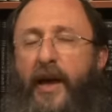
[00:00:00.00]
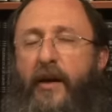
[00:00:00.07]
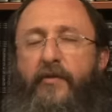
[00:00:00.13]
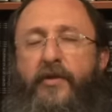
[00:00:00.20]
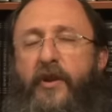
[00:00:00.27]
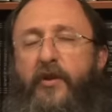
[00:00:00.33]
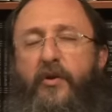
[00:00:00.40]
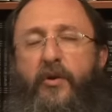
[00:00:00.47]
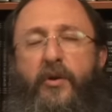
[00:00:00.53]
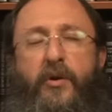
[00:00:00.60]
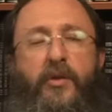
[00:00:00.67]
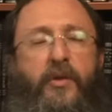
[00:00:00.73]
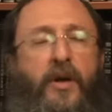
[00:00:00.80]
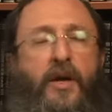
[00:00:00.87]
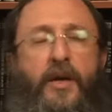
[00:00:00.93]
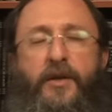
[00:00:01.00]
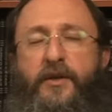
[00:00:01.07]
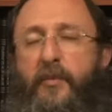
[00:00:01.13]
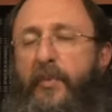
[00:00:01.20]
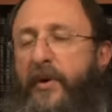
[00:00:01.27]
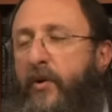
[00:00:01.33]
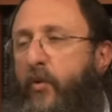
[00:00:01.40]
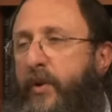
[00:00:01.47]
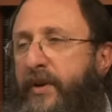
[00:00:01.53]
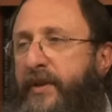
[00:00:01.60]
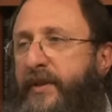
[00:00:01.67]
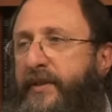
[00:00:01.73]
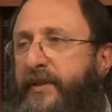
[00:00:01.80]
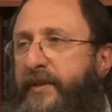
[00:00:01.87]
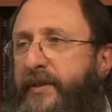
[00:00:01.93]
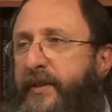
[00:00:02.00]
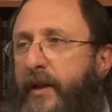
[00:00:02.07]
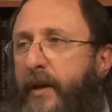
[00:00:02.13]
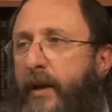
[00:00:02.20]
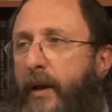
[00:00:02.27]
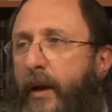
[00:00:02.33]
heaven and earth to bear witness